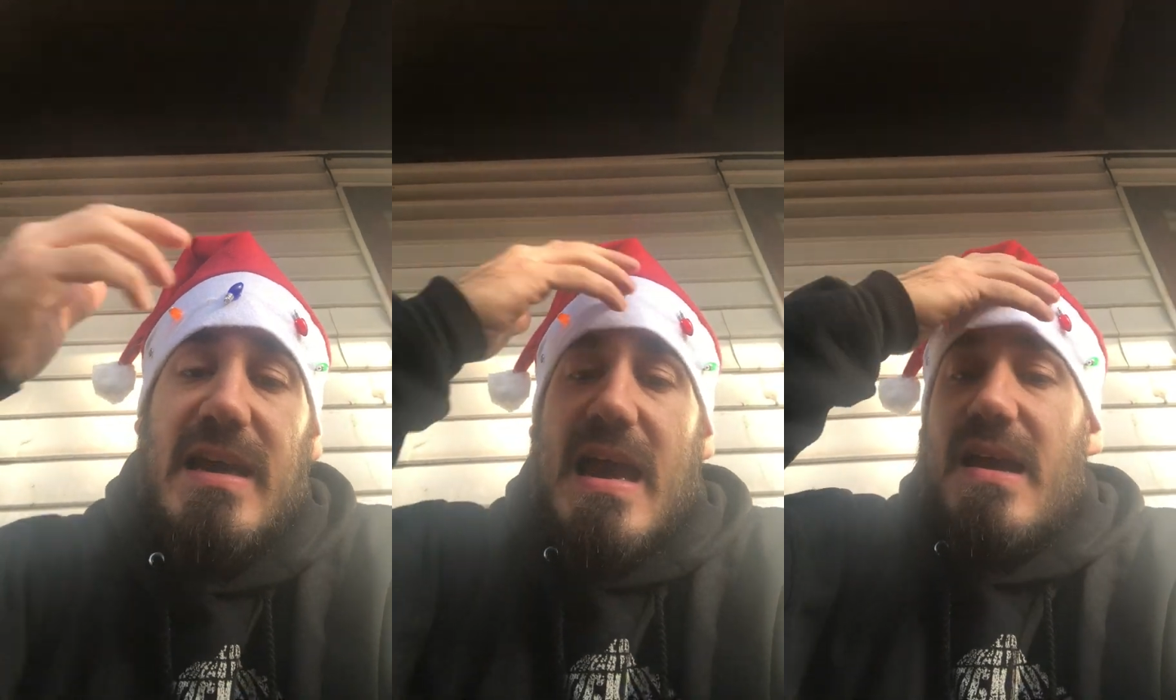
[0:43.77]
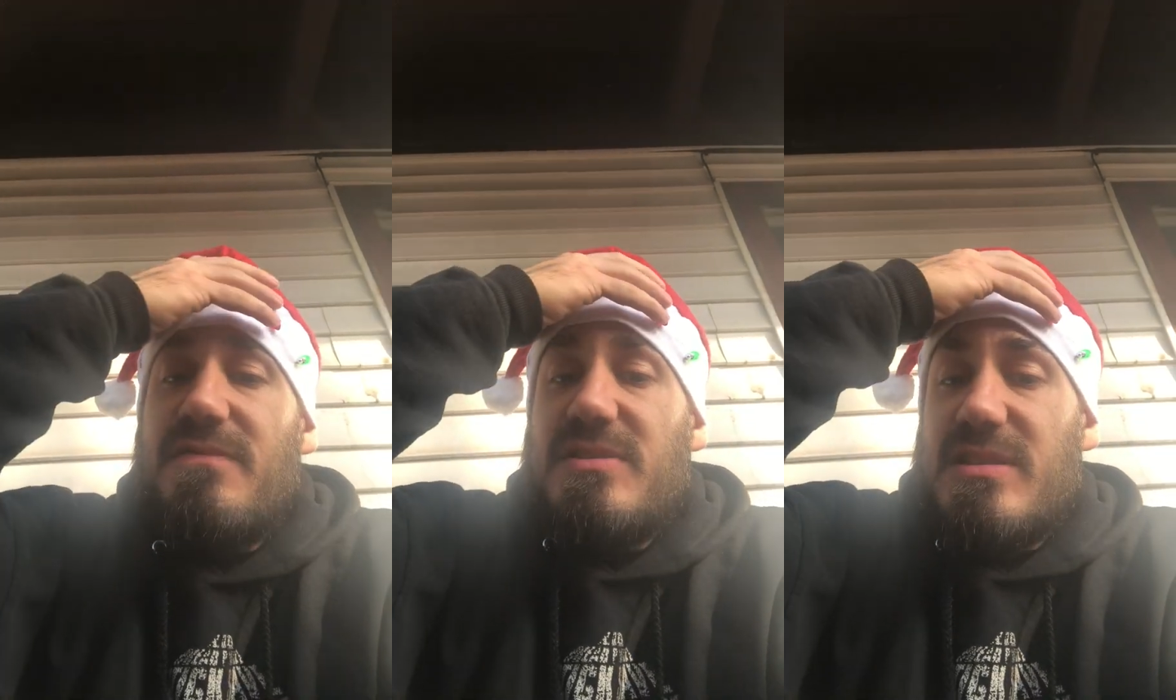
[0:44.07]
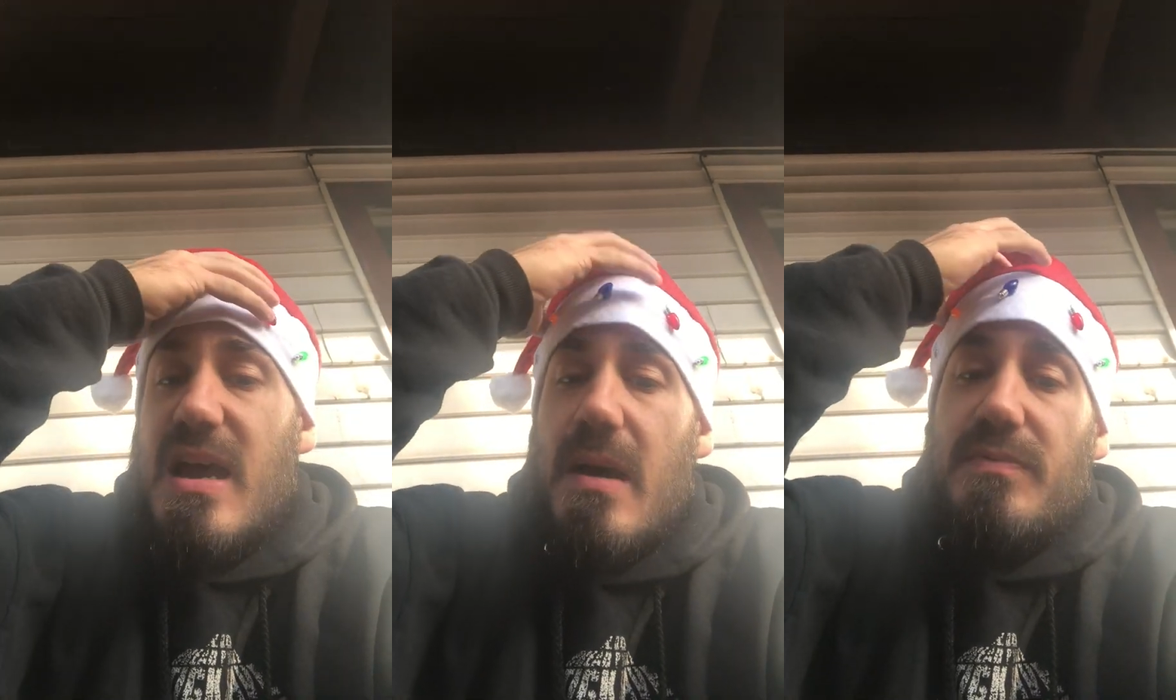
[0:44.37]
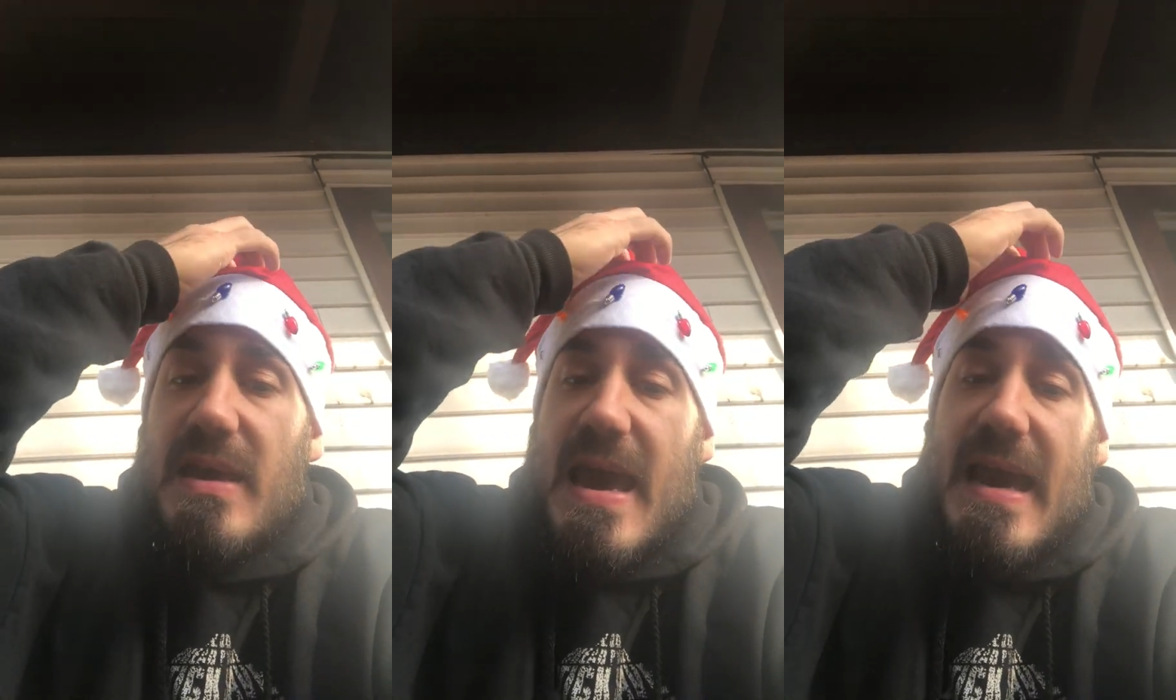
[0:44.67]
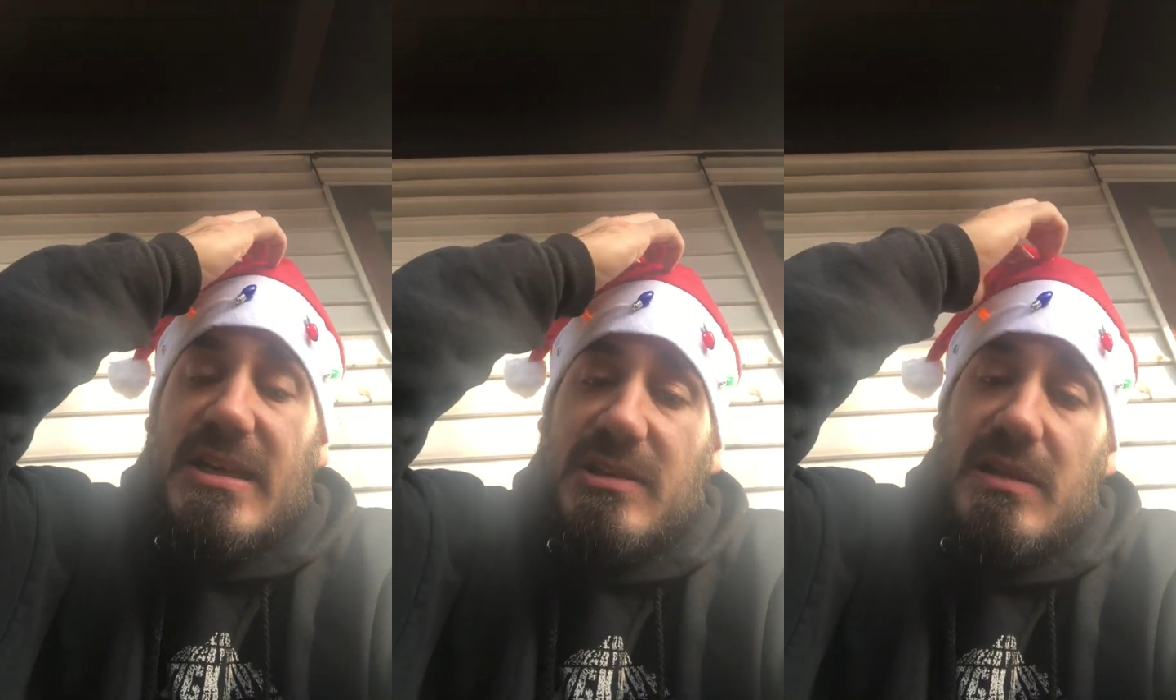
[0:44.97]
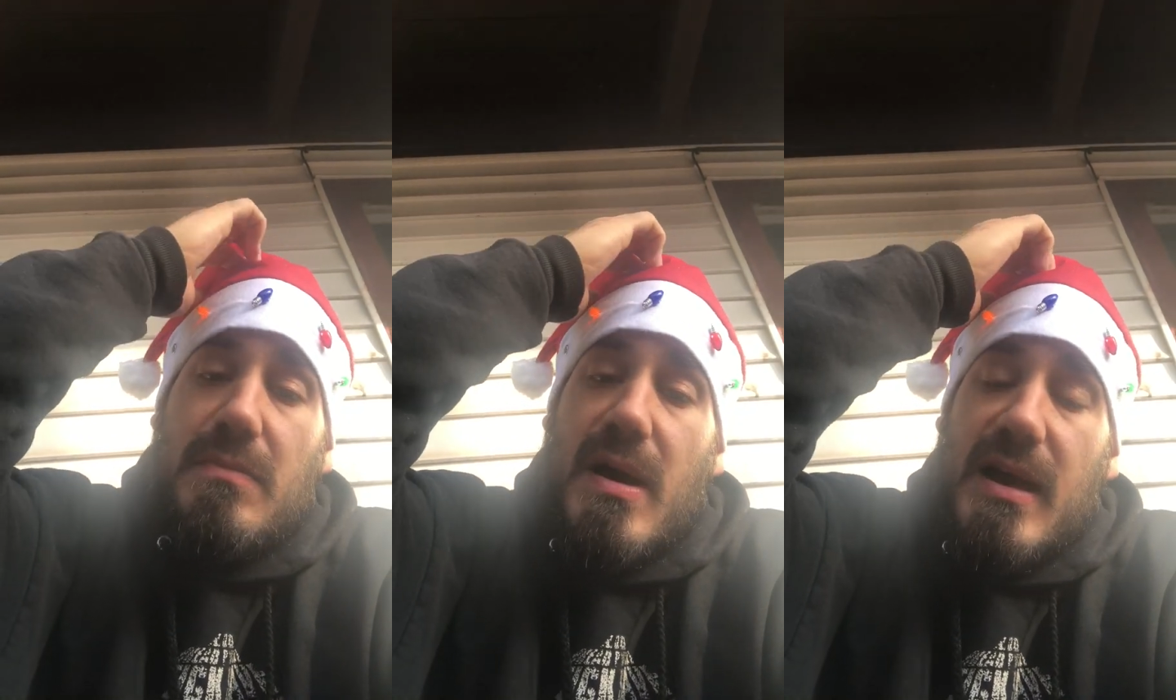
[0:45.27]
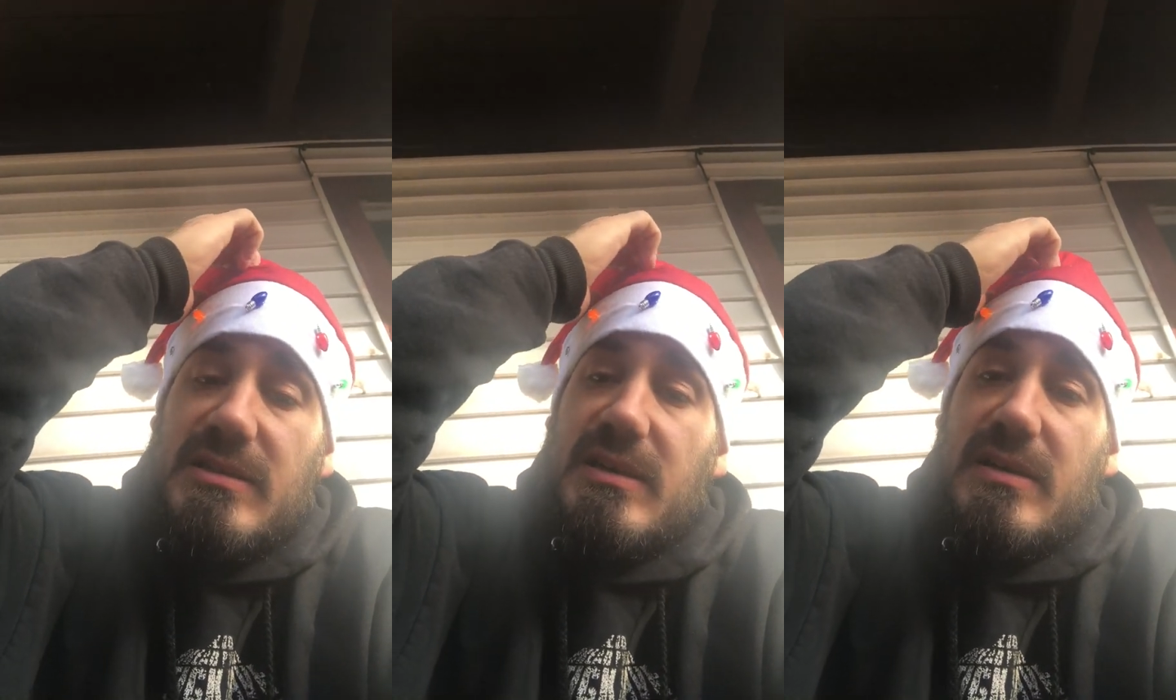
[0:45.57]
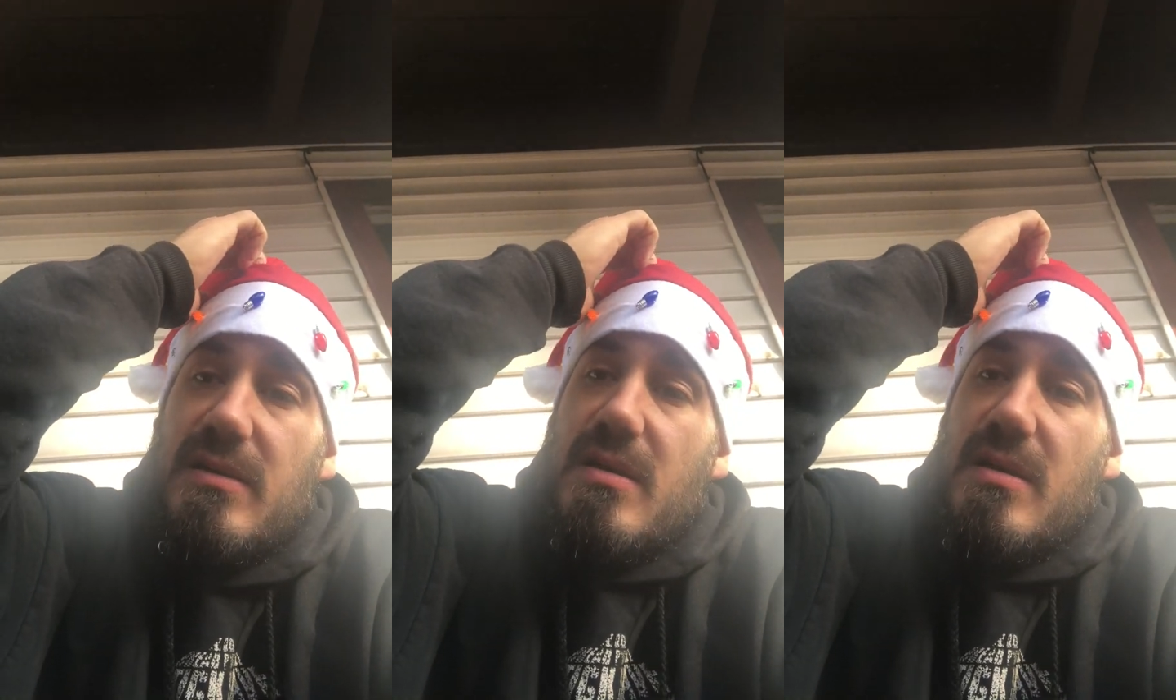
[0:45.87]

I have stopped actually boxing.